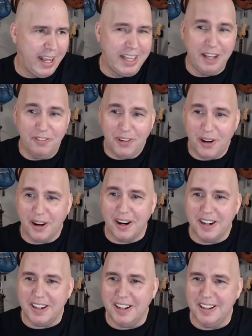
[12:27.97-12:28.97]
gift
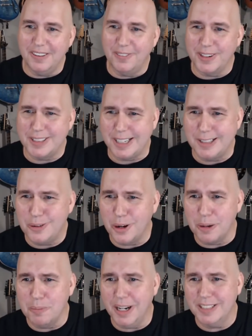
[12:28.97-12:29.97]
card uh, for like
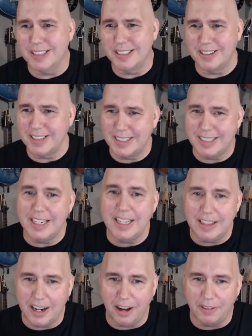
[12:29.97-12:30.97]
200 bucks to Circuit City
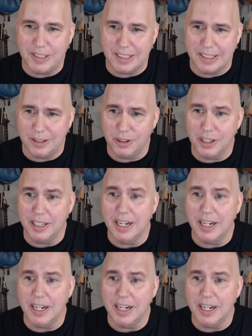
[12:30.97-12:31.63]
that obviously is no good.